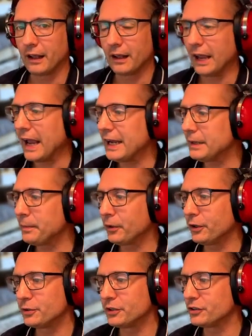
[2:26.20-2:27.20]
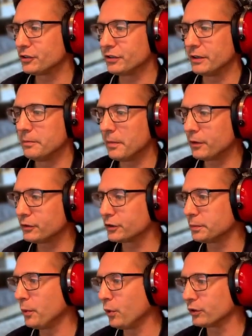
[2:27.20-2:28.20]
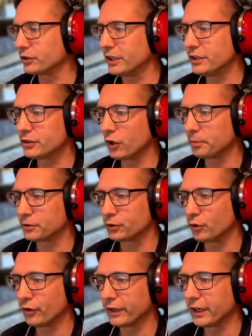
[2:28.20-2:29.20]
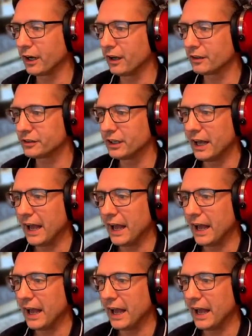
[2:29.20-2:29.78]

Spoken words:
anybody who's interested in motorsport, tin tops, touring cars,